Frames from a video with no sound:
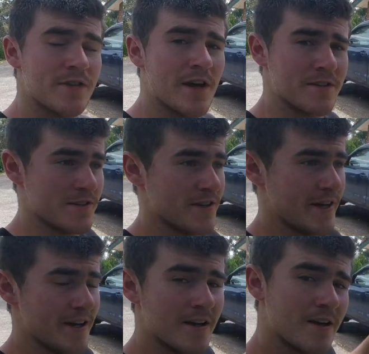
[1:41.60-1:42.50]
As you can
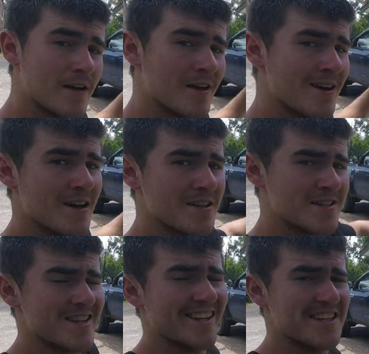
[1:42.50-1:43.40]
see,
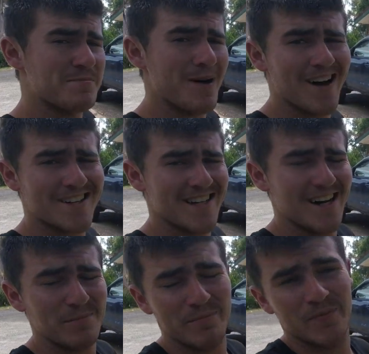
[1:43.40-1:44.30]
Sally's parked
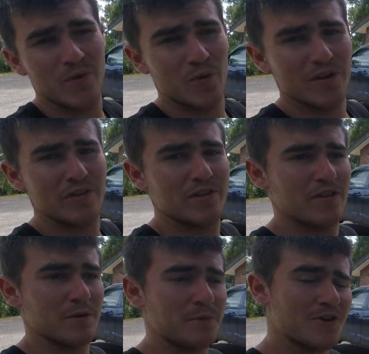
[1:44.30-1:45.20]
up with
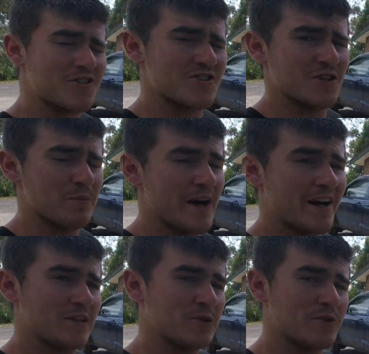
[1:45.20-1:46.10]
the boxes on the
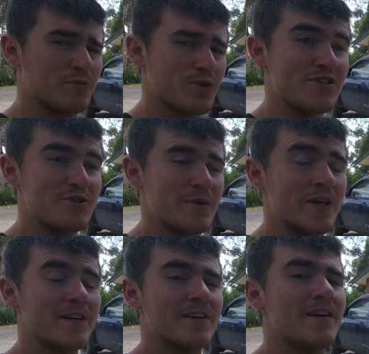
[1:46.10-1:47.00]
back looking pretty
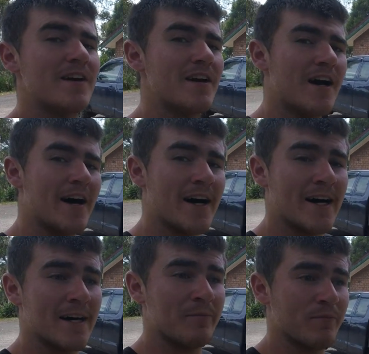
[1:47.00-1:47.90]
schmick.
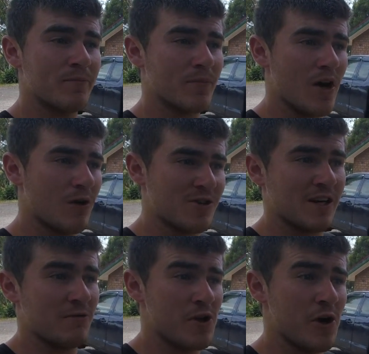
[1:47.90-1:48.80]
I'll
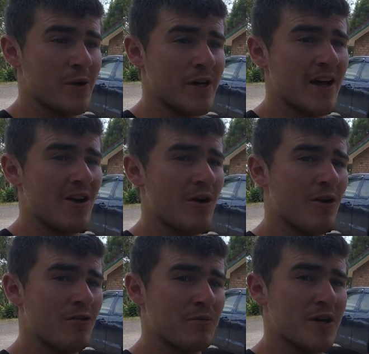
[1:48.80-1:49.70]
chuck a video in now
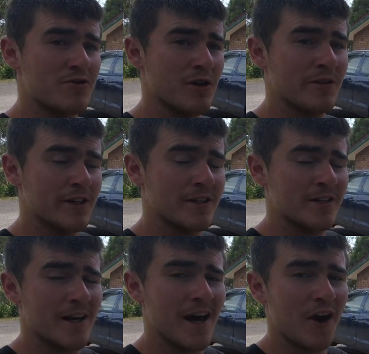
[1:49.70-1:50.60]
of me driving it
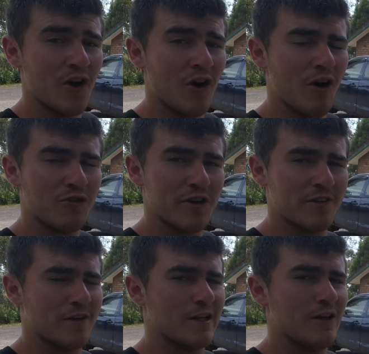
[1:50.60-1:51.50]
at night so you
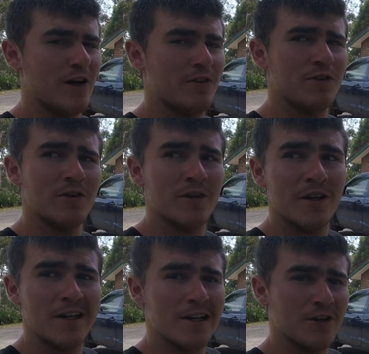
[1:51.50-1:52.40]
can see the lights and
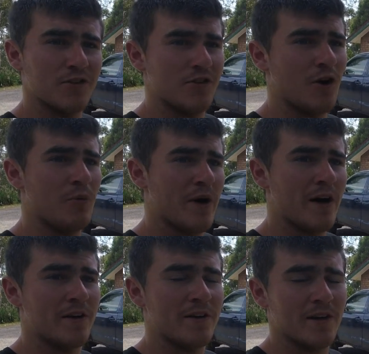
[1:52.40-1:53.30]
listen to
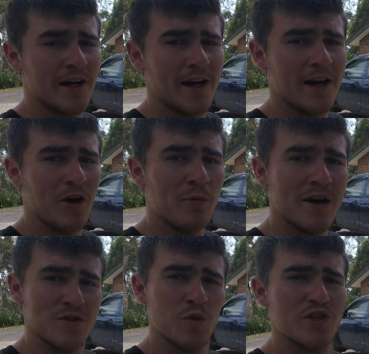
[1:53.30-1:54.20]
old
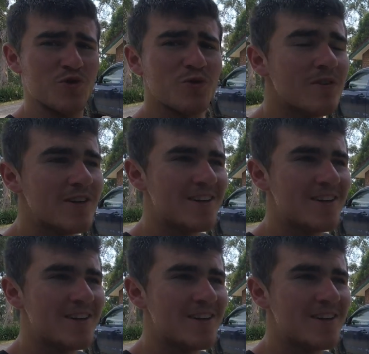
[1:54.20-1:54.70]
mate's whistle.